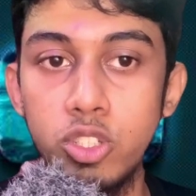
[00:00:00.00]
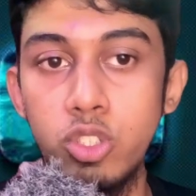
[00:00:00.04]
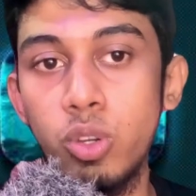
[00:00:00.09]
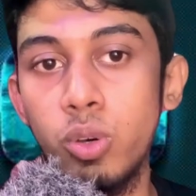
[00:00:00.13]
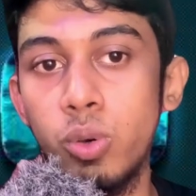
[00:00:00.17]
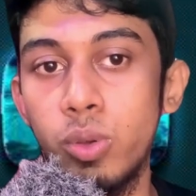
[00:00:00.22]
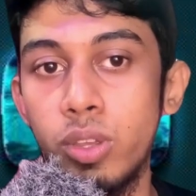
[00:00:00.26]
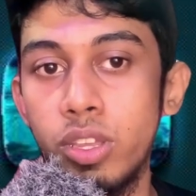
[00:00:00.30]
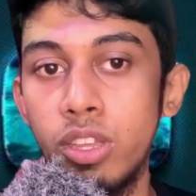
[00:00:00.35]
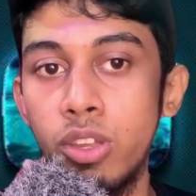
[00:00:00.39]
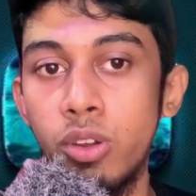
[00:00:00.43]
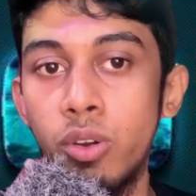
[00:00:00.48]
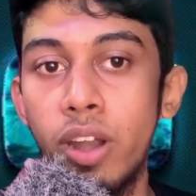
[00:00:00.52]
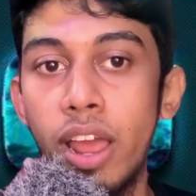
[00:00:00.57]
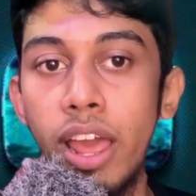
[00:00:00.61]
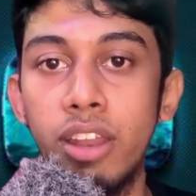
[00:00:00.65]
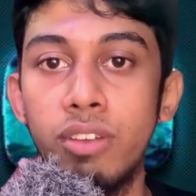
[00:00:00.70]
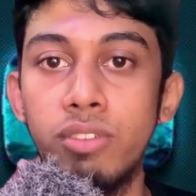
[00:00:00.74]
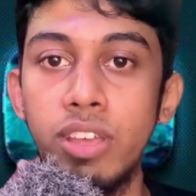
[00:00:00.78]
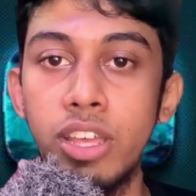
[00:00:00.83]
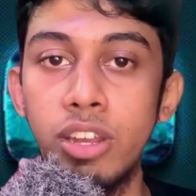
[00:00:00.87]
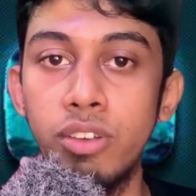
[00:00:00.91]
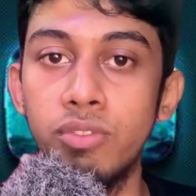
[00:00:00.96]
So your
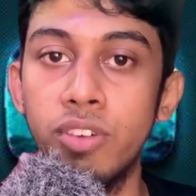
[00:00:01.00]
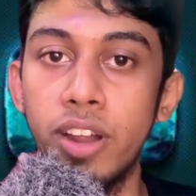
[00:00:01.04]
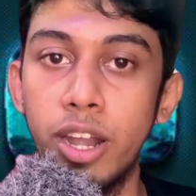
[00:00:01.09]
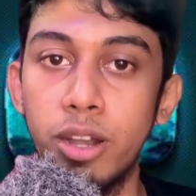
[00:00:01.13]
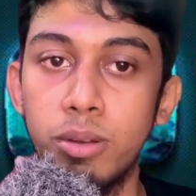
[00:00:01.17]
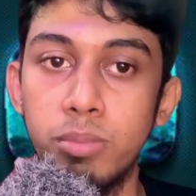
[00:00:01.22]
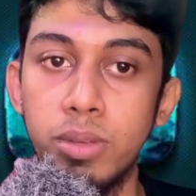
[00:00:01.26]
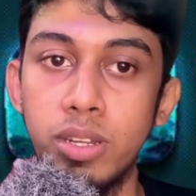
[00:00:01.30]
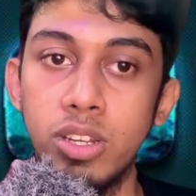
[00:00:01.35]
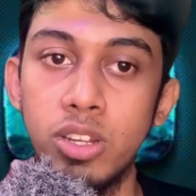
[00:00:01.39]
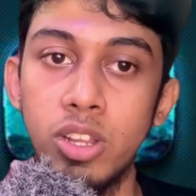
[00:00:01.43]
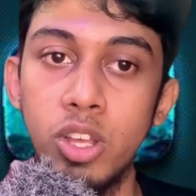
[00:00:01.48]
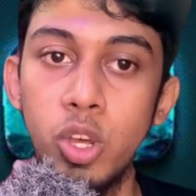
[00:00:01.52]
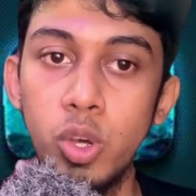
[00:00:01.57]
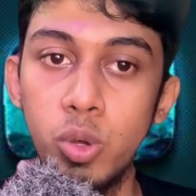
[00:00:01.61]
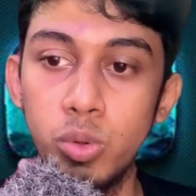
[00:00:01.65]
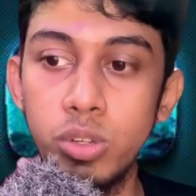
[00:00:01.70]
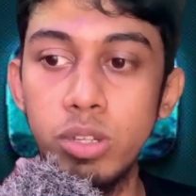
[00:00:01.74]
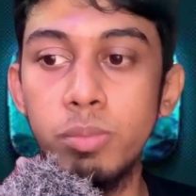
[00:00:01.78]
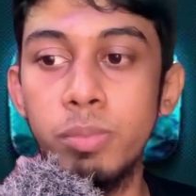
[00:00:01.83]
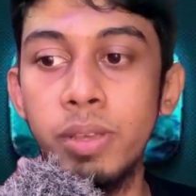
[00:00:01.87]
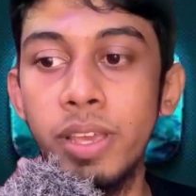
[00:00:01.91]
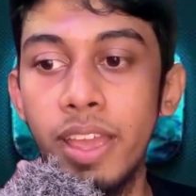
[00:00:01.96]
environment
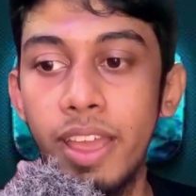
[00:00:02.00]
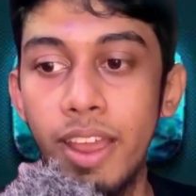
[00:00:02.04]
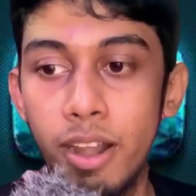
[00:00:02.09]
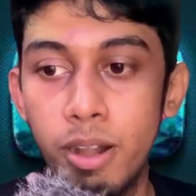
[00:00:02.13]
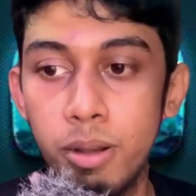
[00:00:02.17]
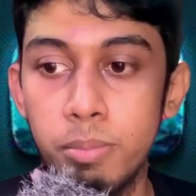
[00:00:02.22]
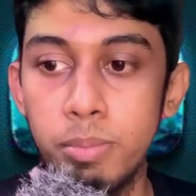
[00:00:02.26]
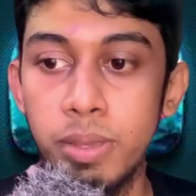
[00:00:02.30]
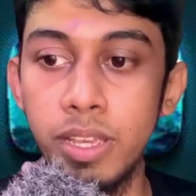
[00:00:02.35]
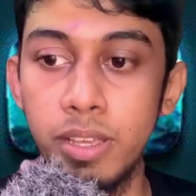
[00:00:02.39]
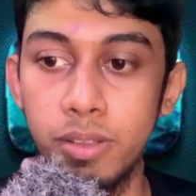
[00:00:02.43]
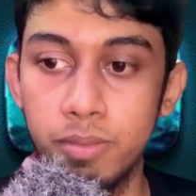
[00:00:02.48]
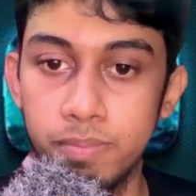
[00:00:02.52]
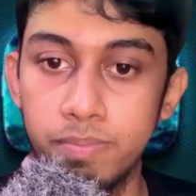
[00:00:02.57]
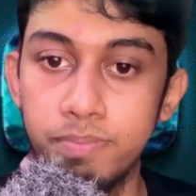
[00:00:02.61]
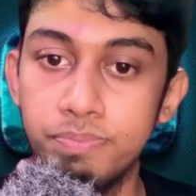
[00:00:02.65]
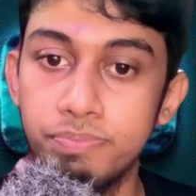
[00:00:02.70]
will be Arabic.